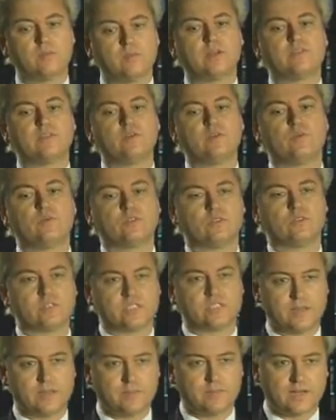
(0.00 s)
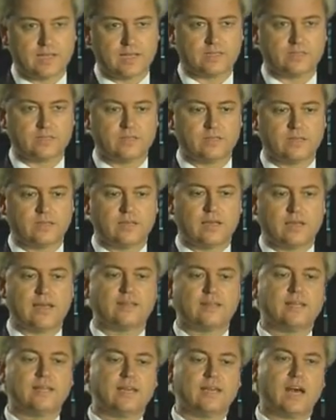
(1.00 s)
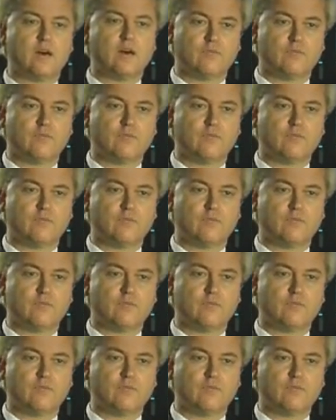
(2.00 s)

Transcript: But if they want to assimilate and take